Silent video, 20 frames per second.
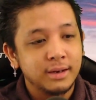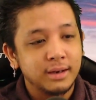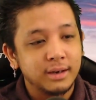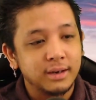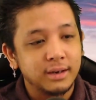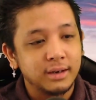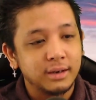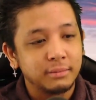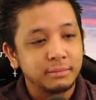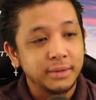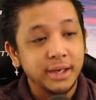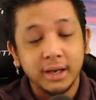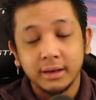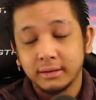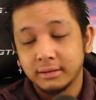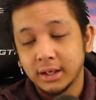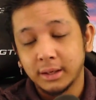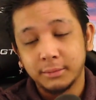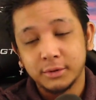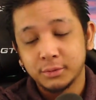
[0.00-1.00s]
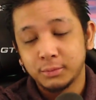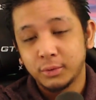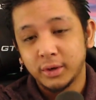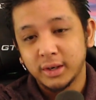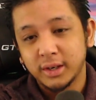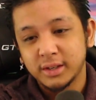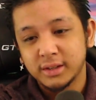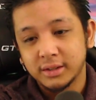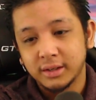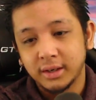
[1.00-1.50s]
yeah, not much more I
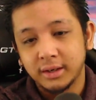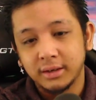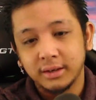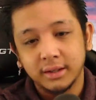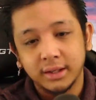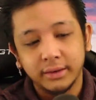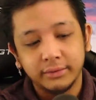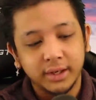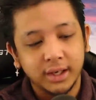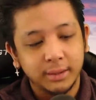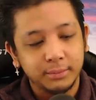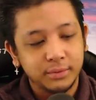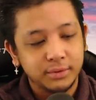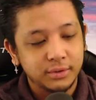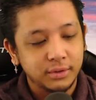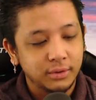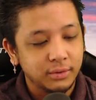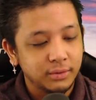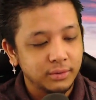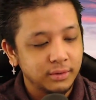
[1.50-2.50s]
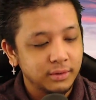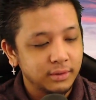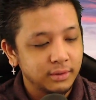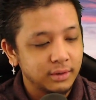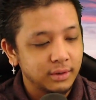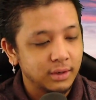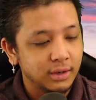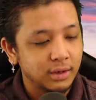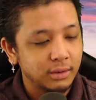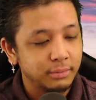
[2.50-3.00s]
can say. Love the episode.
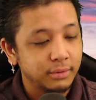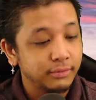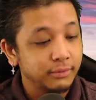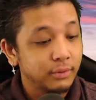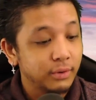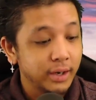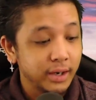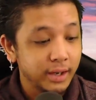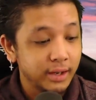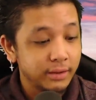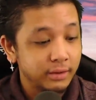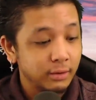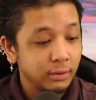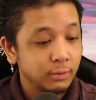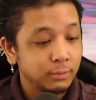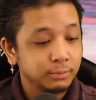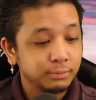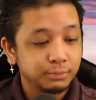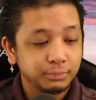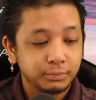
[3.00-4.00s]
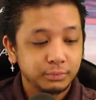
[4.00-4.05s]
Before I end, though,